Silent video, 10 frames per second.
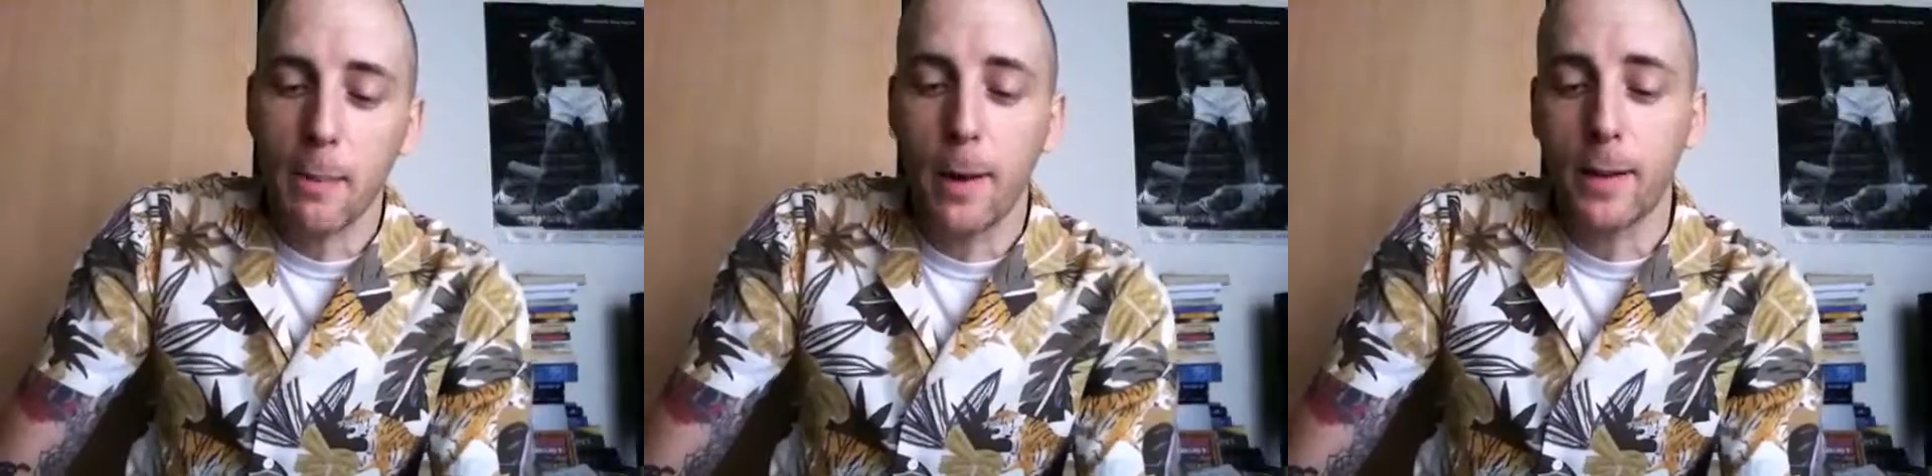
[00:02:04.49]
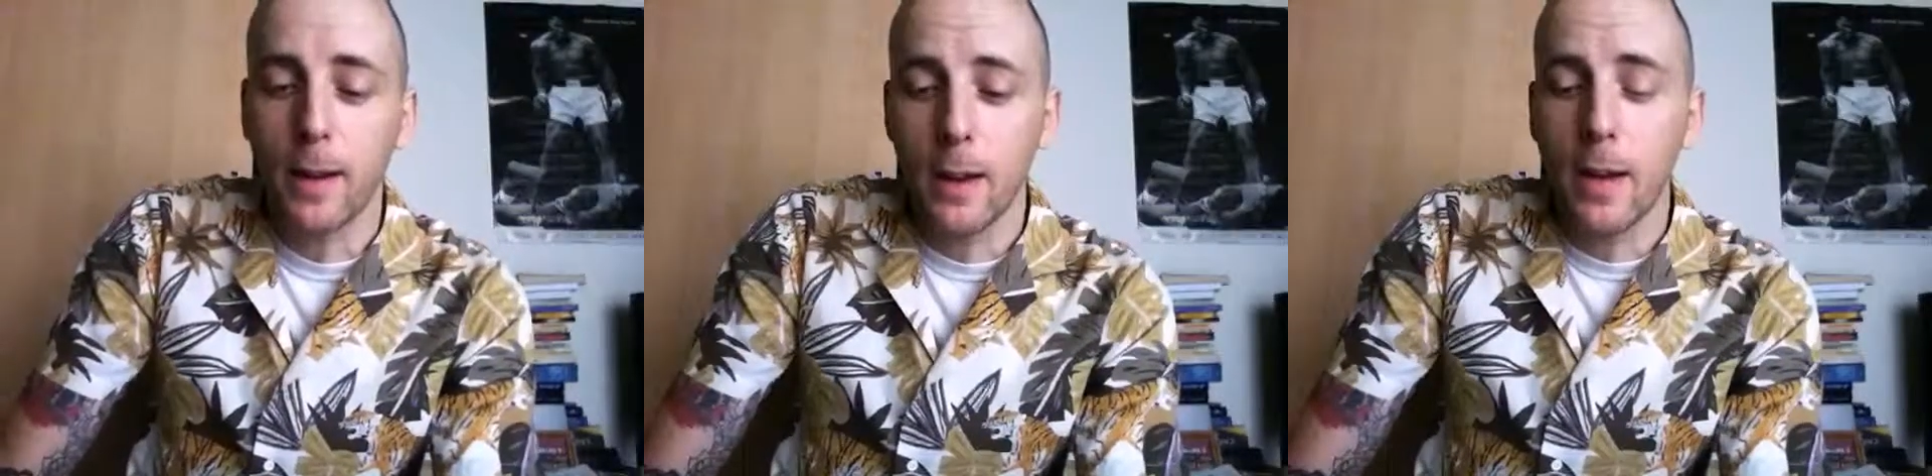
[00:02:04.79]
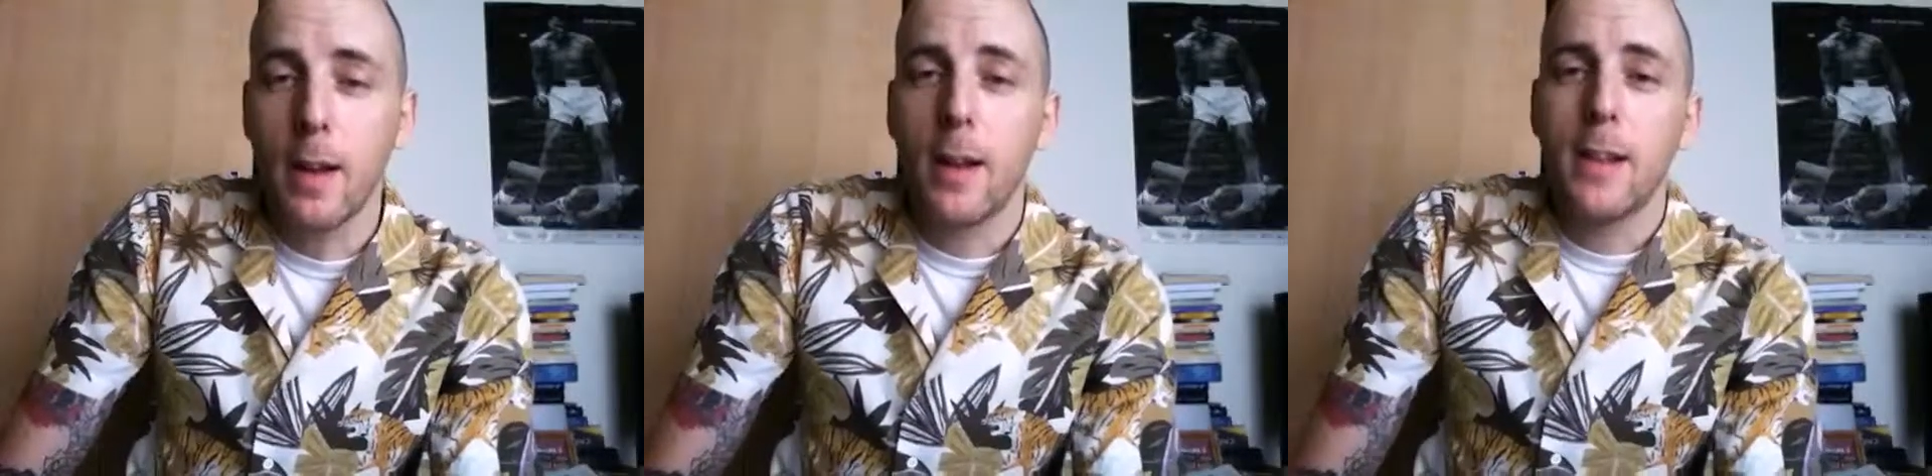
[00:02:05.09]
this
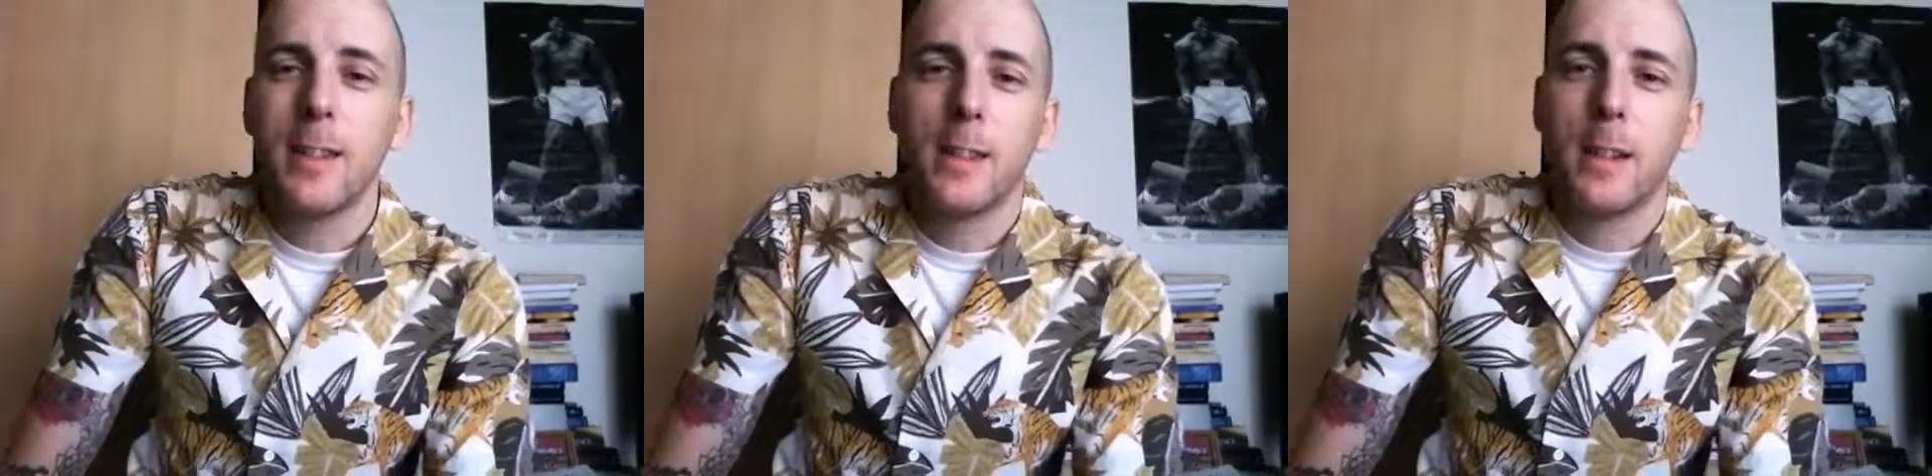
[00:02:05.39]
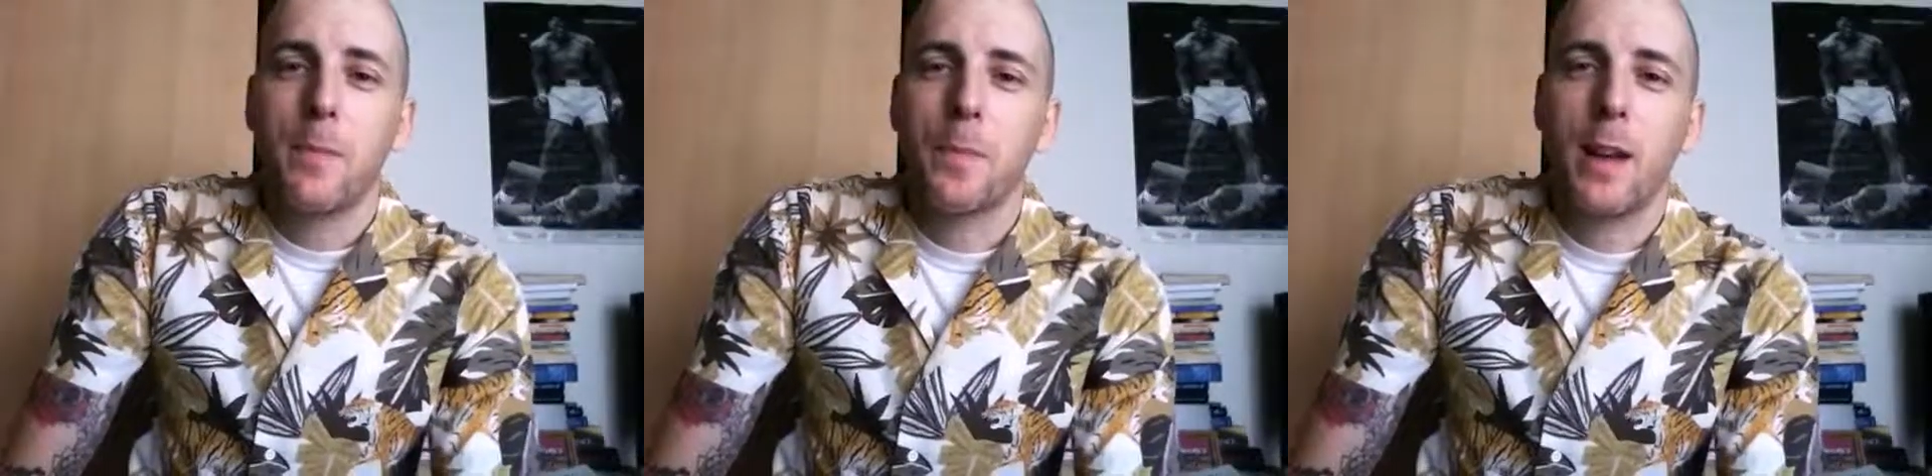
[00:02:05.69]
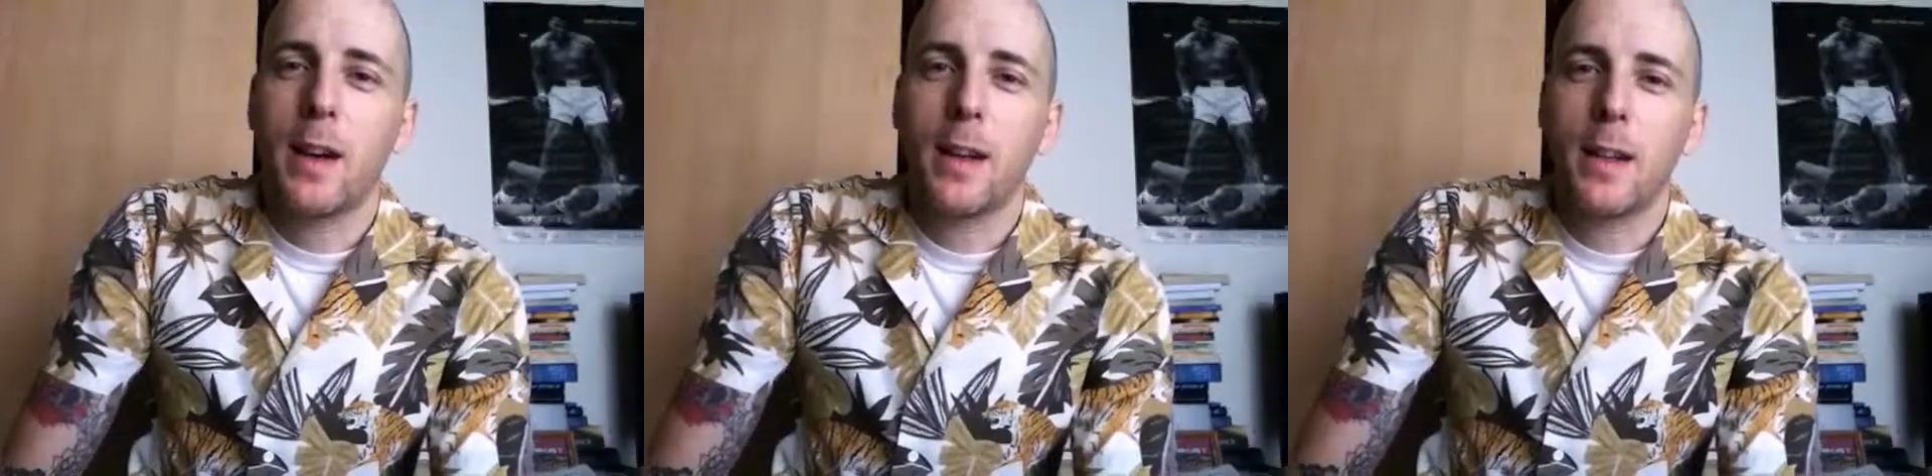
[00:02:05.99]
game doesn't work
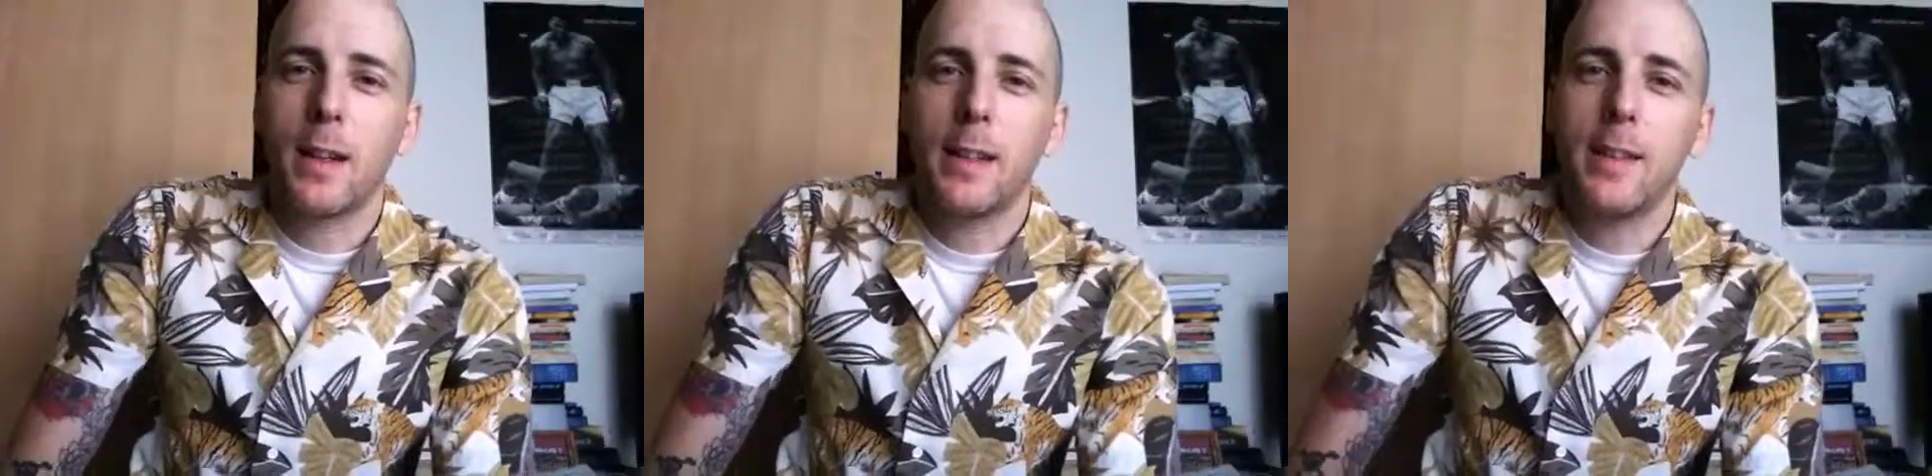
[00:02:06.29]
for me.